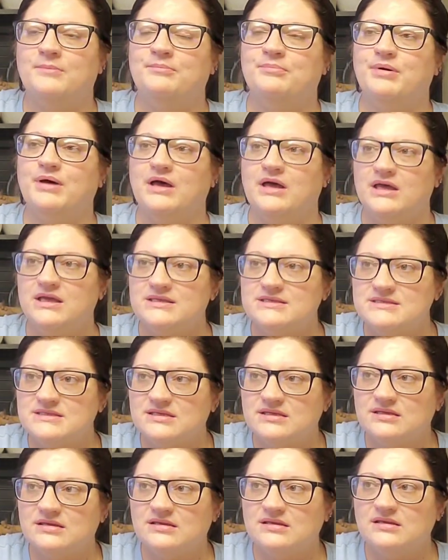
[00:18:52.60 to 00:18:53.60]
But
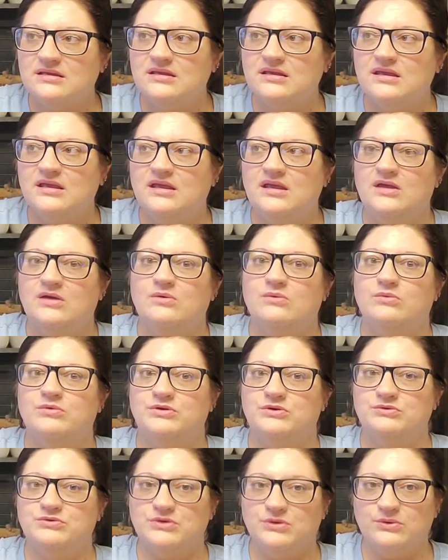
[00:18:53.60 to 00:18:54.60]

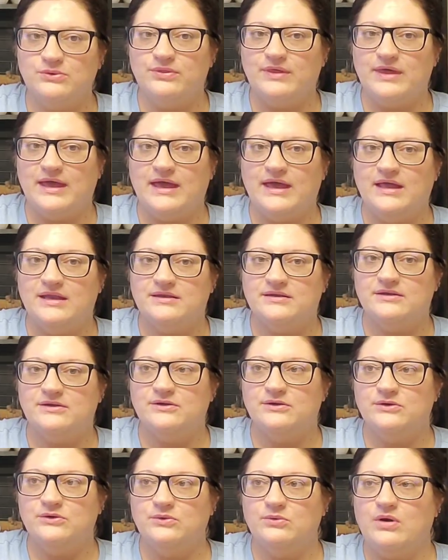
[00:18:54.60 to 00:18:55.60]
when you do that,
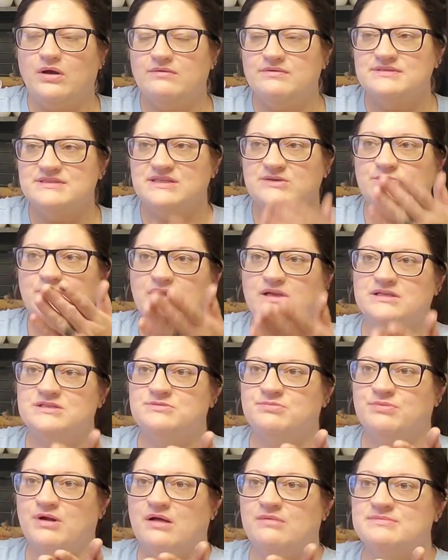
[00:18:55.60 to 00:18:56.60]
you obviously run
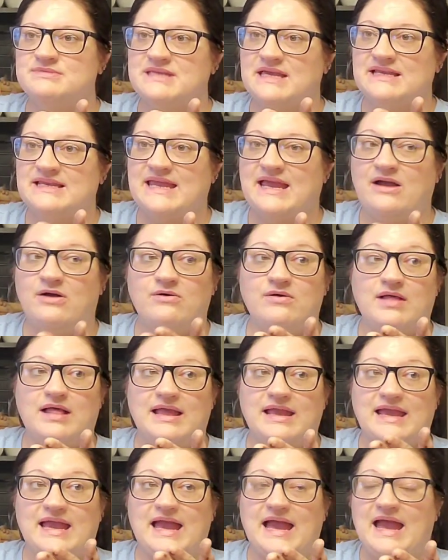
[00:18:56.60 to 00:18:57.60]
into problems like now.
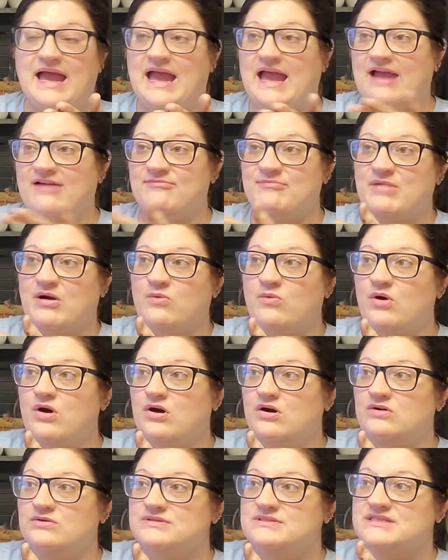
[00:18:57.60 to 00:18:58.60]
Like half my
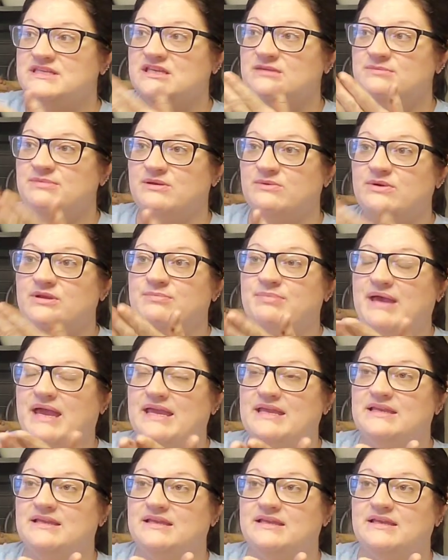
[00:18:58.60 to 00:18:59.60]
walls need to be
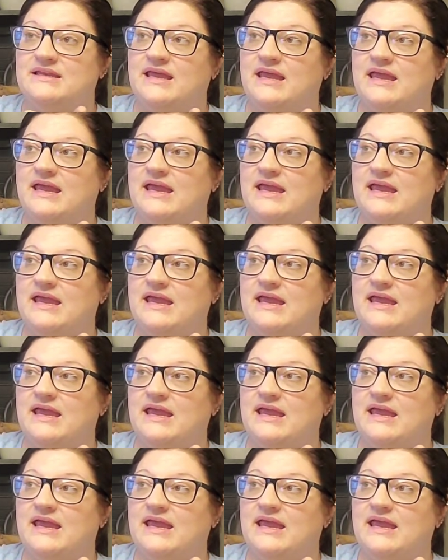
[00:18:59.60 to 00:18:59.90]
repainted,